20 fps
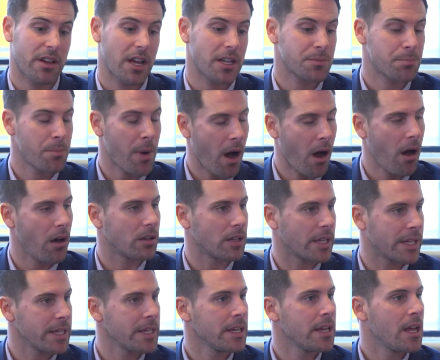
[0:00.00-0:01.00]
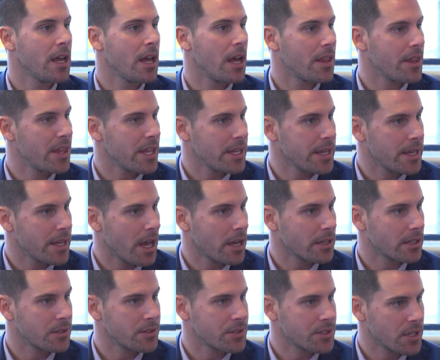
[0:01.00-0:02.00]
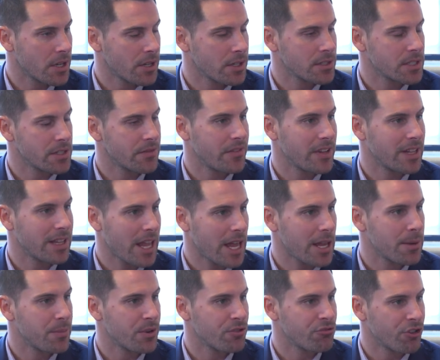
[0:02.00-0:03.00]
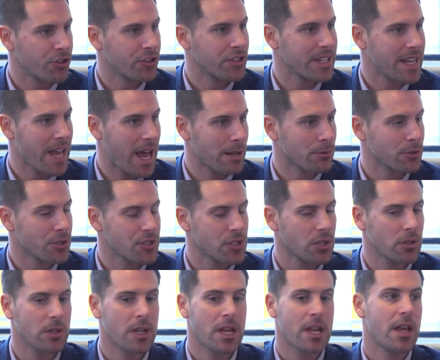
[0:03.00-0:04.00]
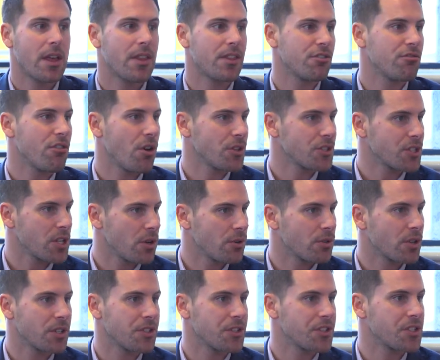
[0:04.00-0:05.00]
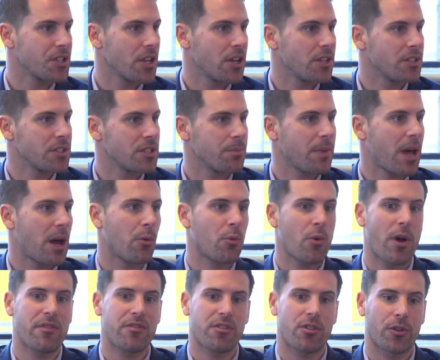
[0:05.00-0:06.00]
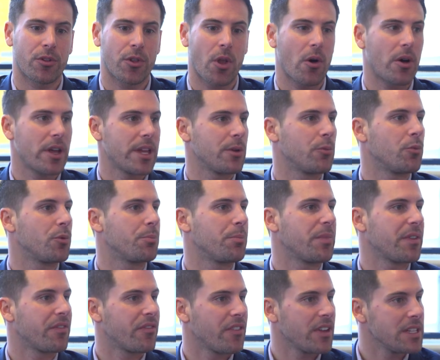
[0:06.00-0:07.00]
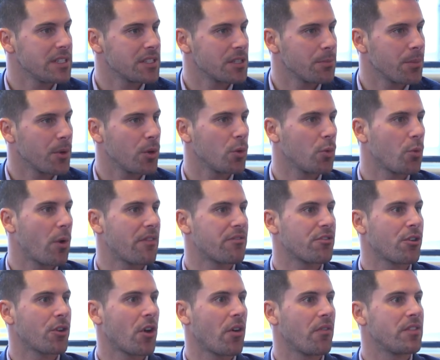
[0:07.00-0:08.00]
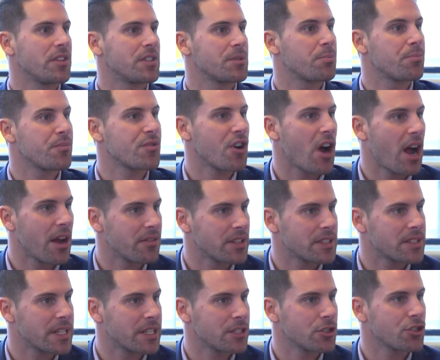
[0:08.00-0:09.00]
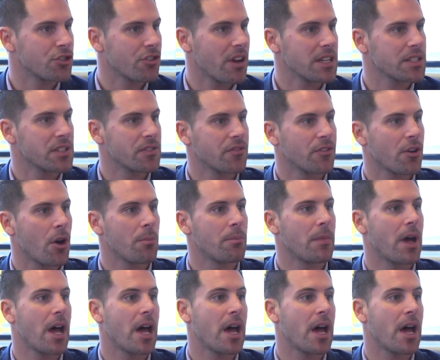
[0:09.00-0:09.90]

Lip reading: that's partly the concerns of the Labour-run council. There are also concerns about whether or not it would be feasible, whether or not there's private interest from